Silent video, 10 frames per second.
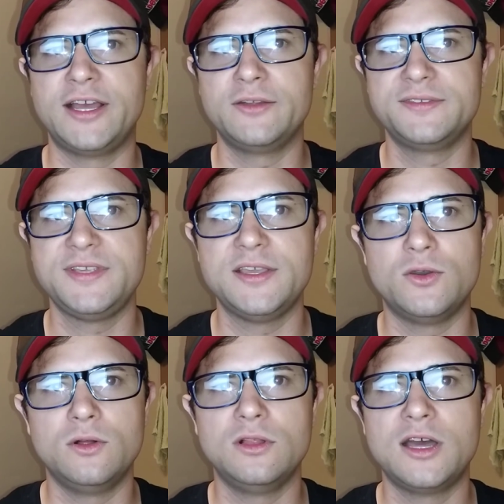I don't see a
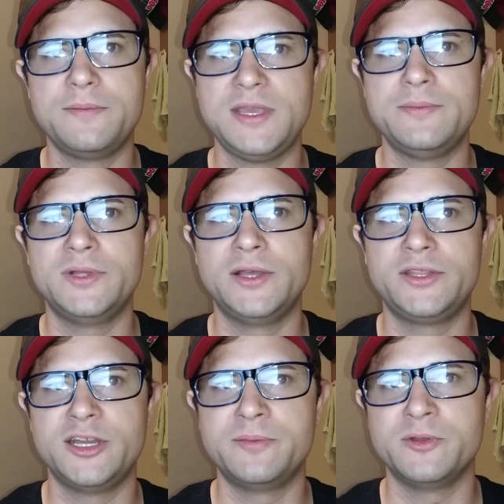whole lot of people out
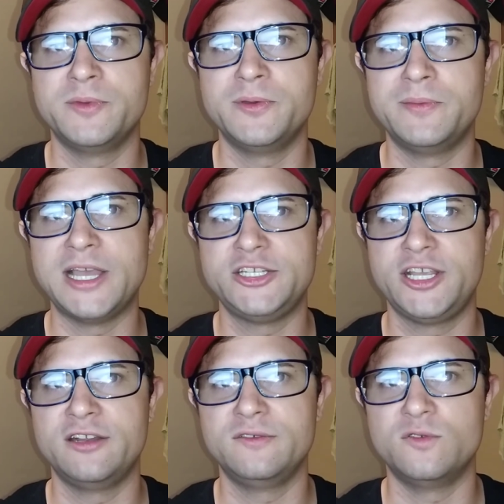there promote my
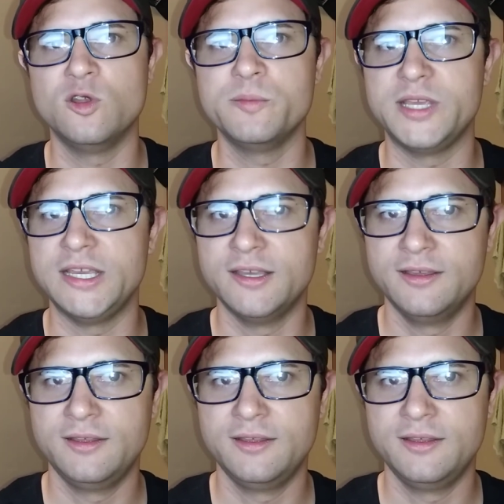channel for me,